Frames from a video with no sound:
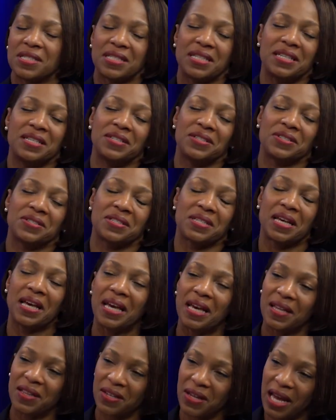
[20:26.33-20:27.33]
seniors.
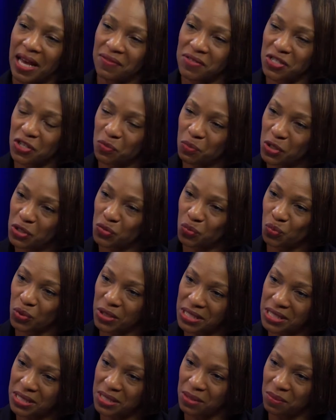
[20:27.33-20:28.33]
They have so much
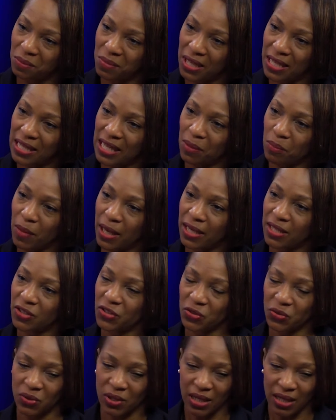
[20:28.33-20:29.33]
wisdom, and mm -hmm. they mm-hmm.
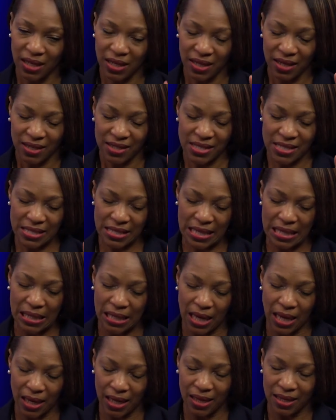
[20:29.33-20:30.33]
make you
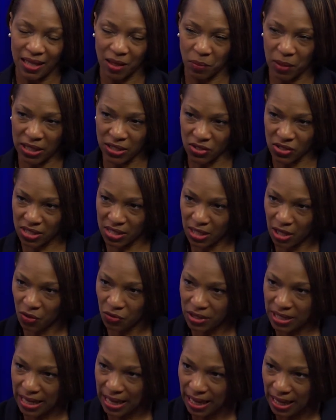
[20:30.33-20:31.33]
Sila. They make you
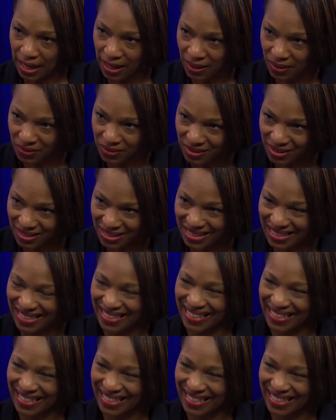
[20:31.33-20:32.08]
slow down